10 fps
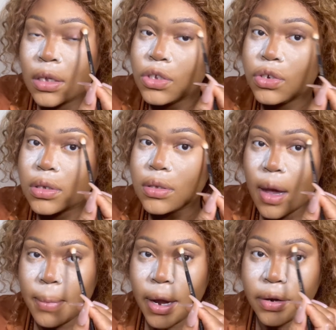She just
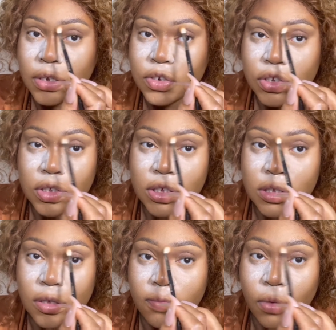got married and she's
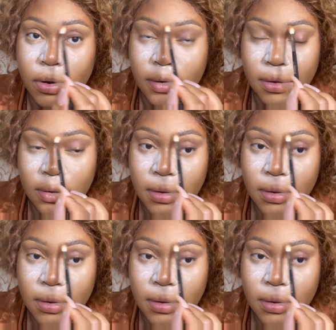64.